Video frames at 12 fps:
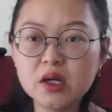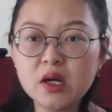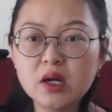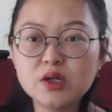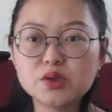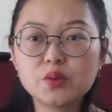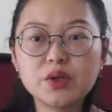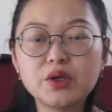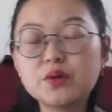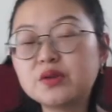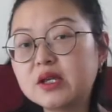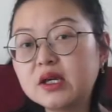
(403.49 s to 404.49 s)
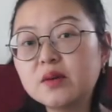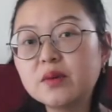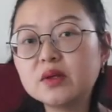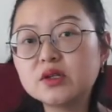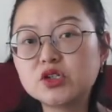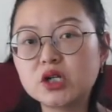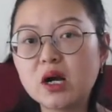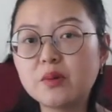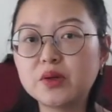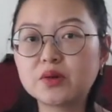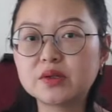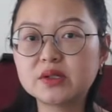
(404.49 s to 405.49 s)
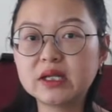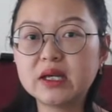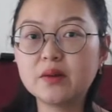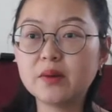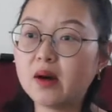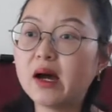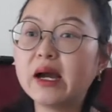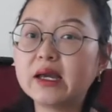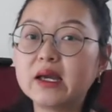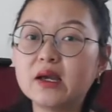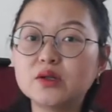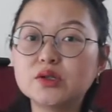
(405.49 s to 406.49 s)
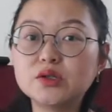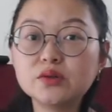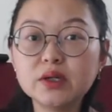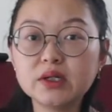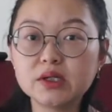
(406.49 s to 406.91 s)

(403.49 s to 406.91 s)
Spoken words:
So when you think about the job, you're thinking about I can do it,